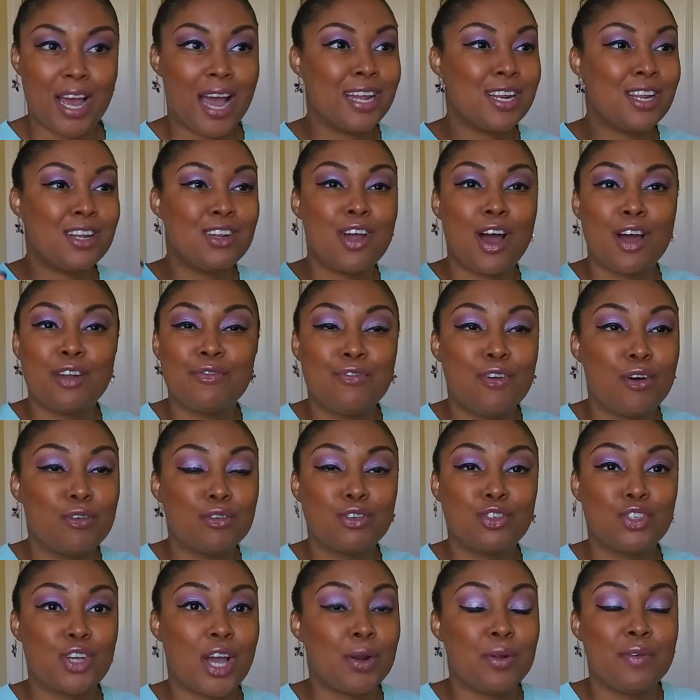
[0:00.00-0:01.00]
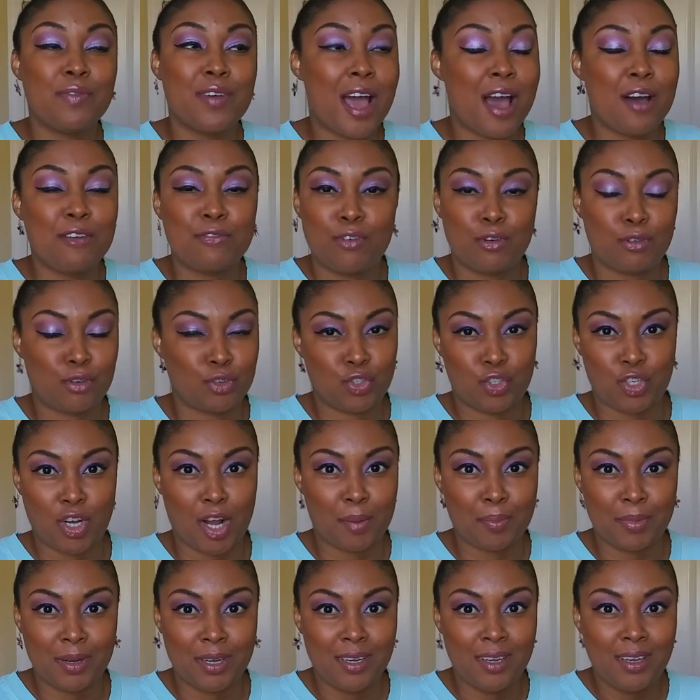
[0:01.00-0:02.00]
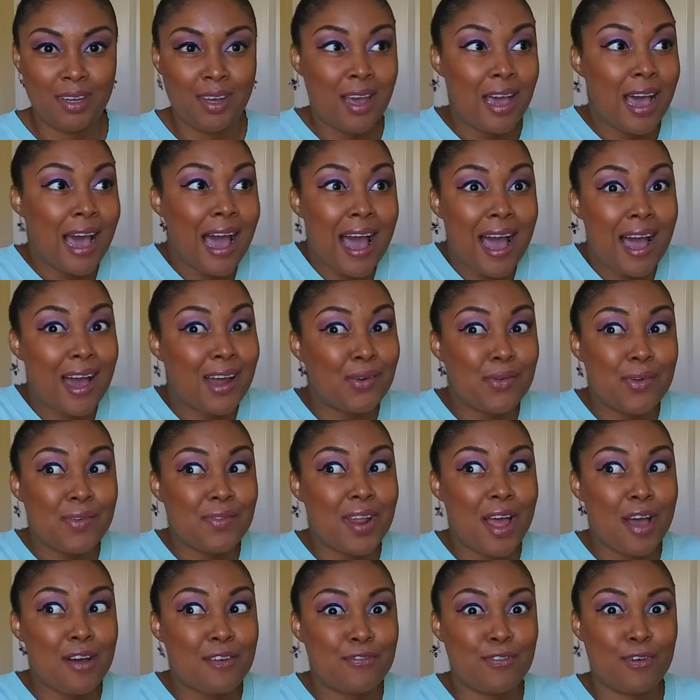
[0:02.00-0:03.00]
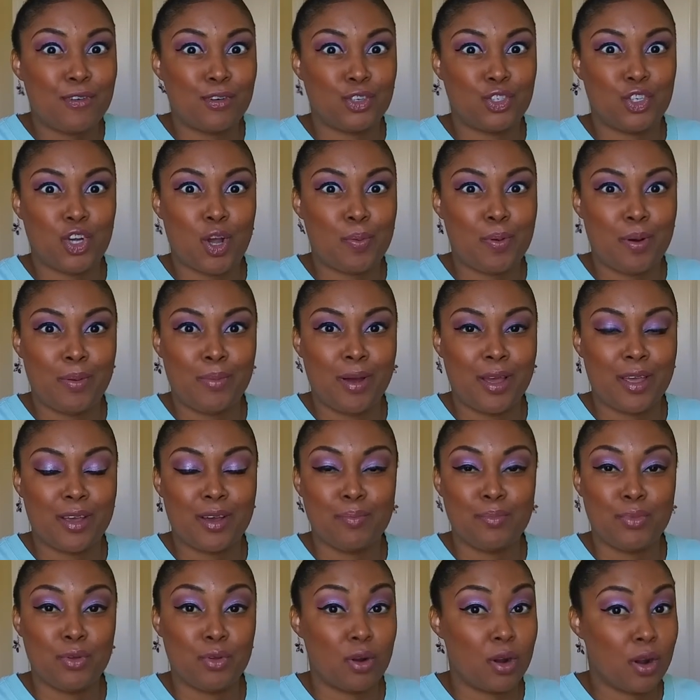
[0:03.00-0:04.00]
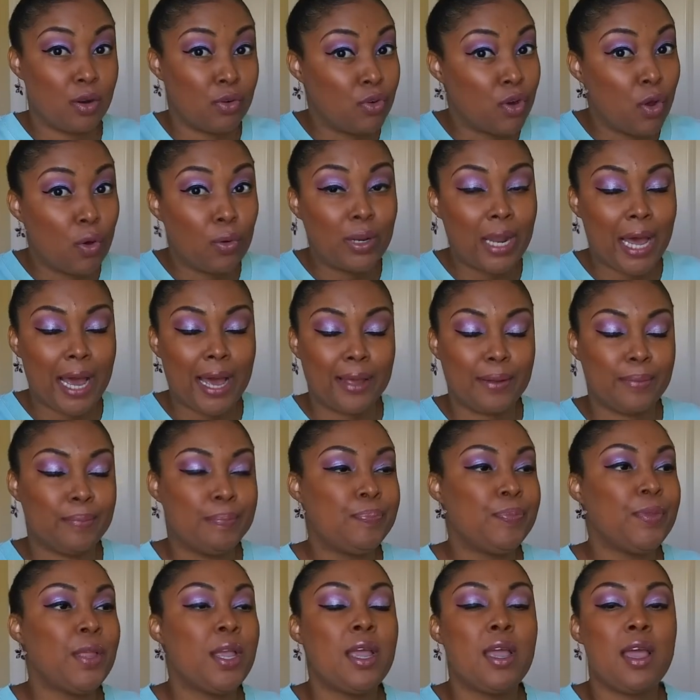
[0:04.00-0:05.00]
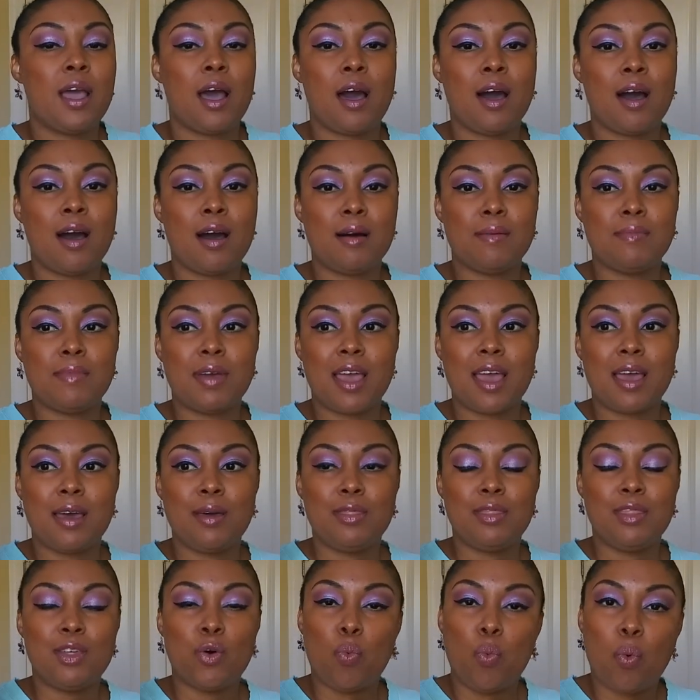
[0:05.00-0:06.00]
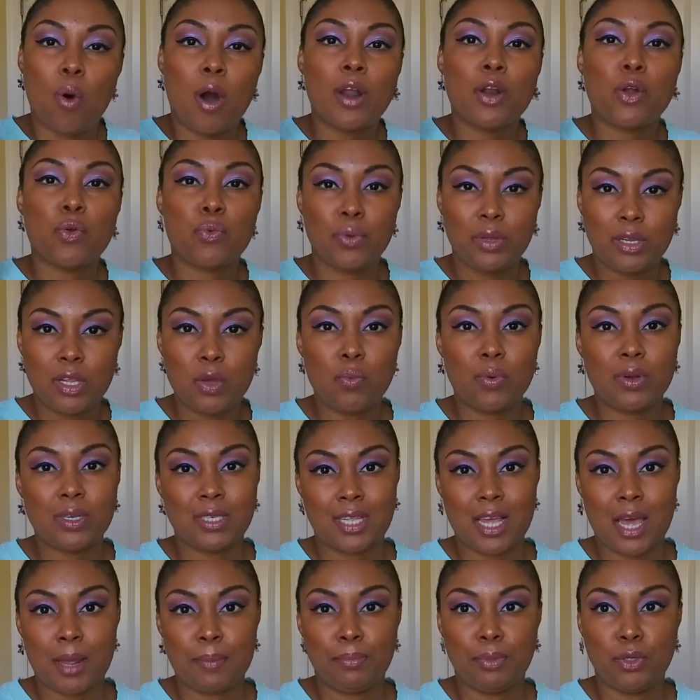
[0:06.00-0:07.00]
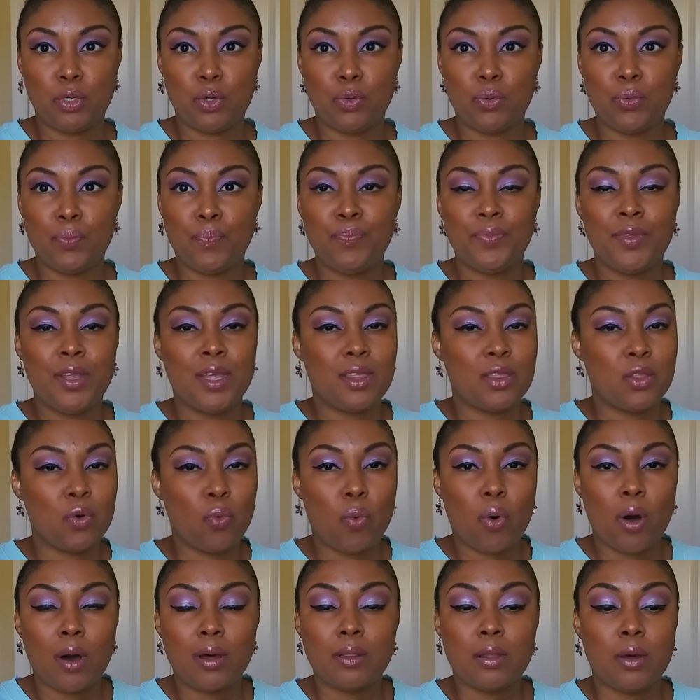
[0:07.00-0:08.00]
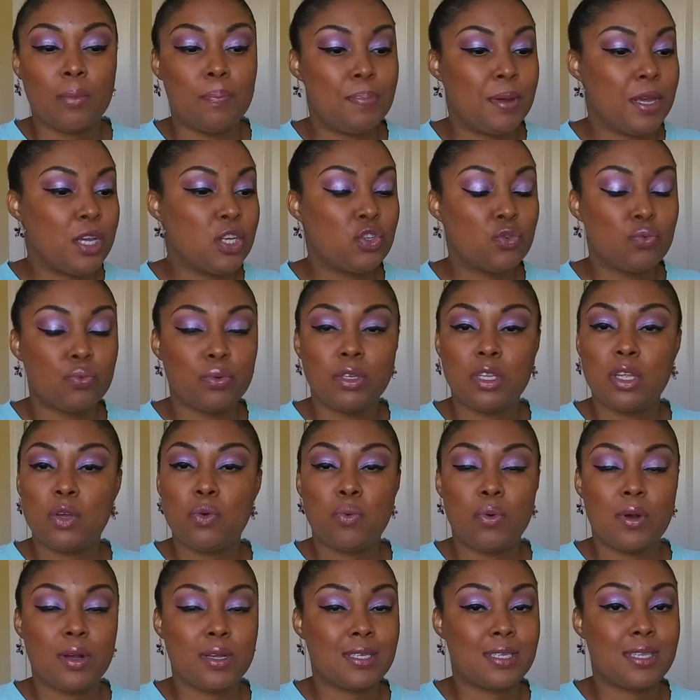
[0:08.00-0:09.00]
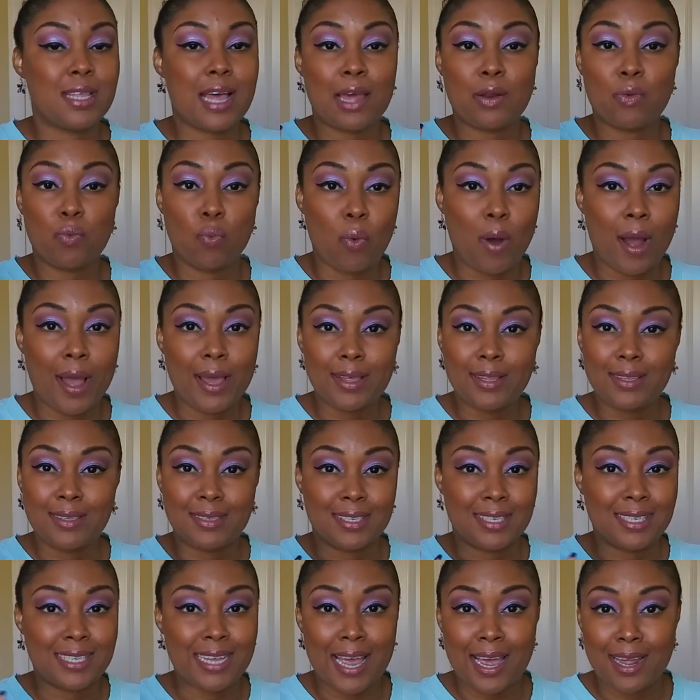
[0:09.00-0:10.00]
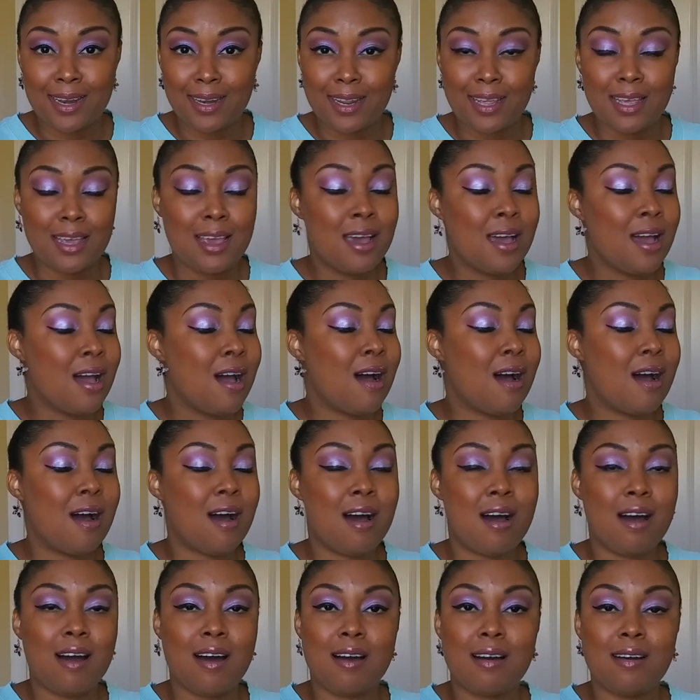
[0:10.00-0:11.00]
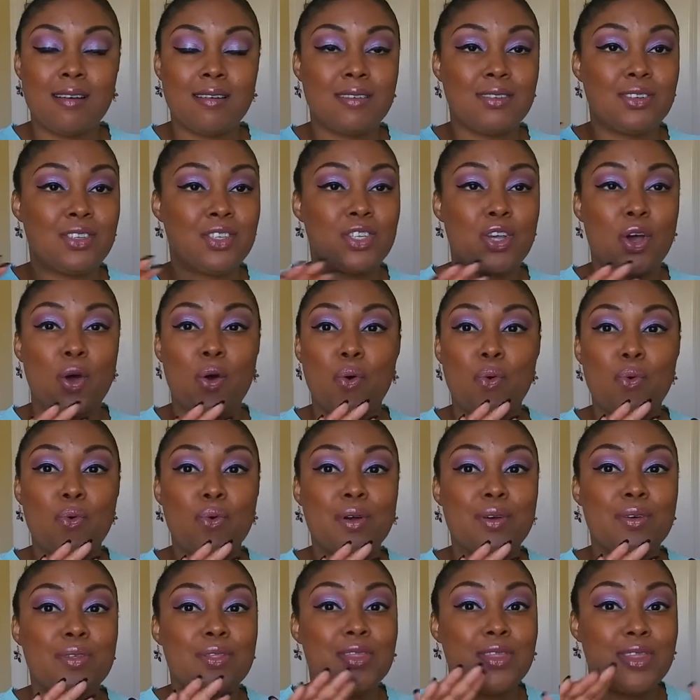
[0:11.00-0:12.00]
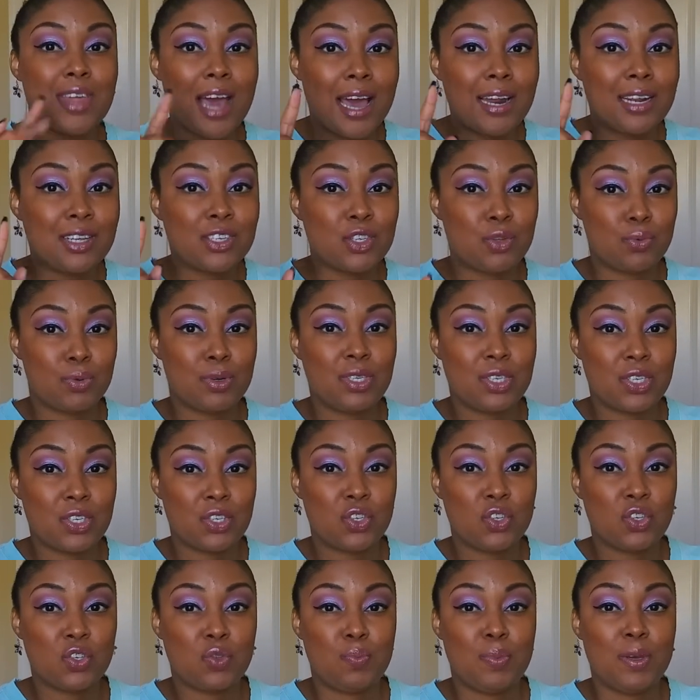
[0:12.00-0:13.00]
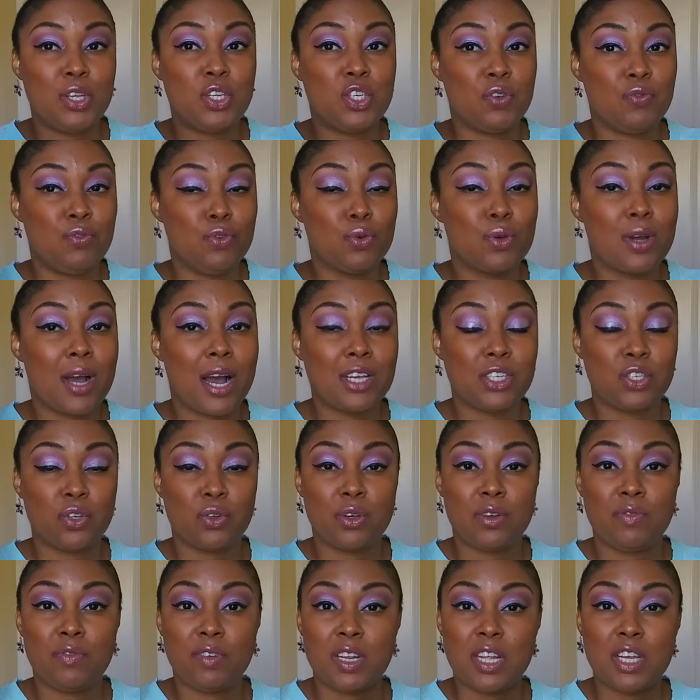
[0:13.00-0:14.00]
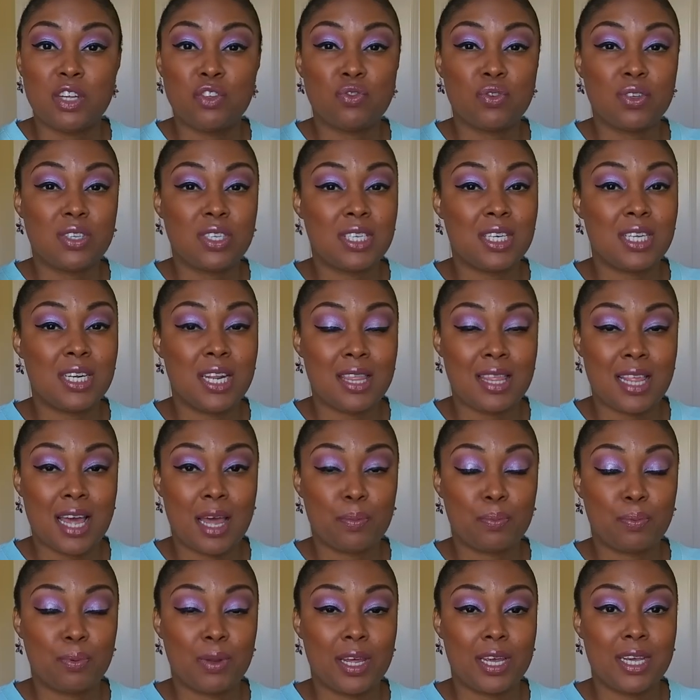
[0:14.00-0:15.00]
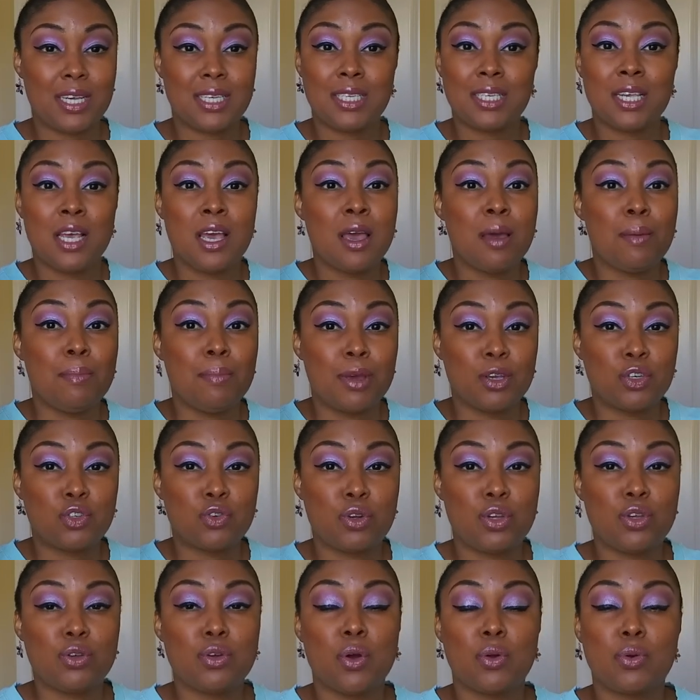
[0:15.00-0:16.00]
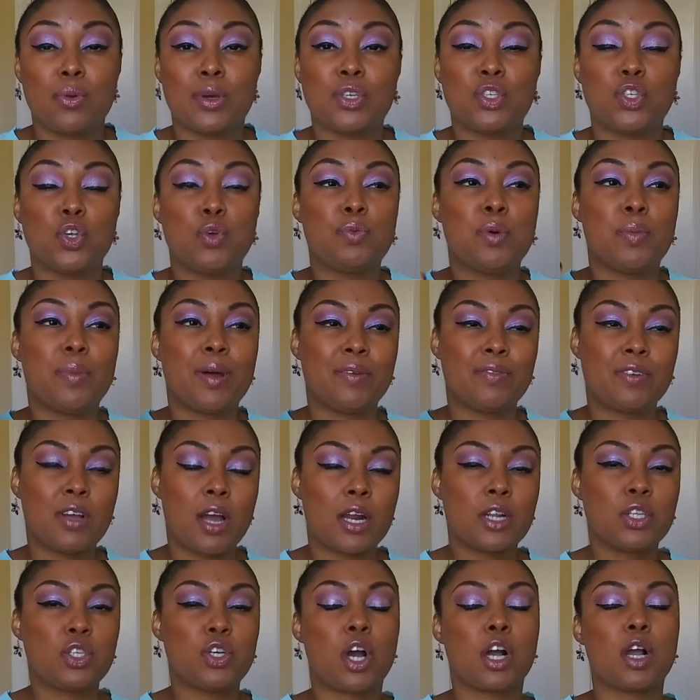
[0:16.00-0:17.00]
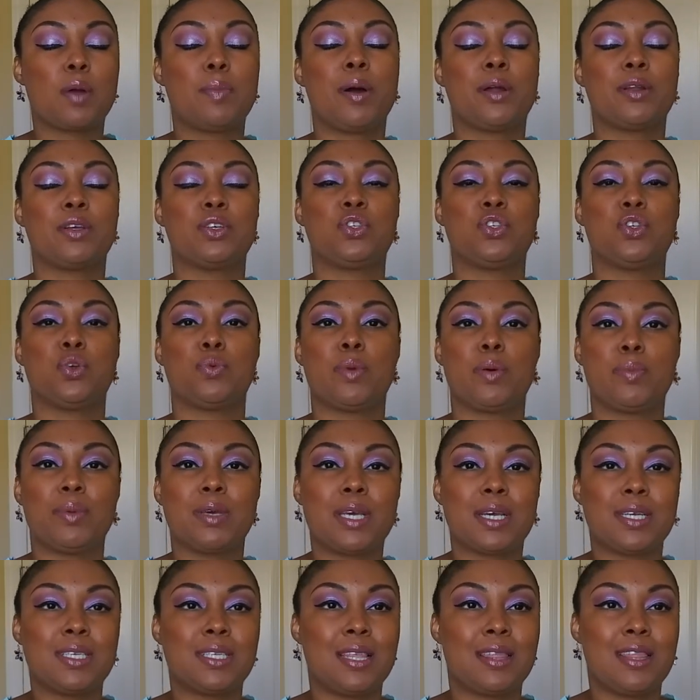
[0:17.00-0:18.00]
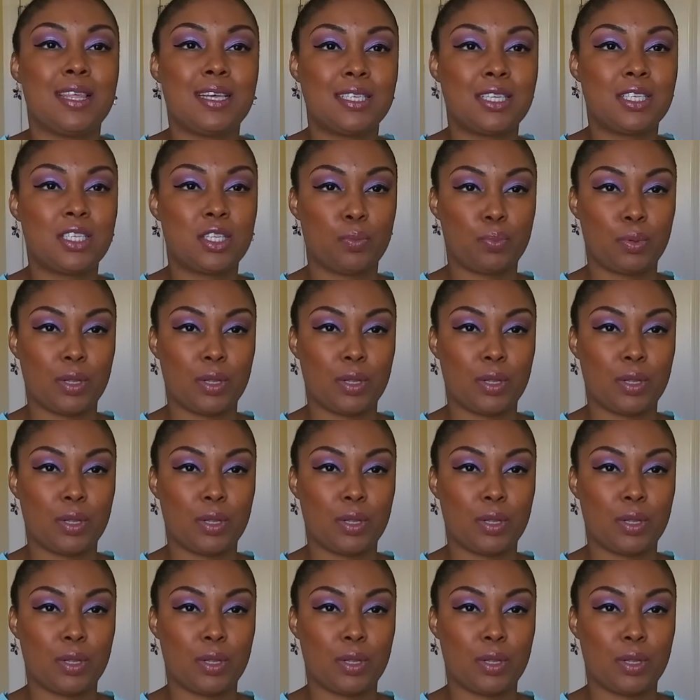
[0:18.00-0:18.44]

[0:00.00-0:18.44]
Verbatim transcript: I did not Photoshop, I don't even have Photoshop. I don't even have Photoshop on my computer, no lie. Um, the water really was that blue. The, the beach really was that white and sandy. Uh, so that is Three Sisters Beach. If you guys are even interested in that place, make sure you go to Exuma. But I've got to talk about Exuma because this is the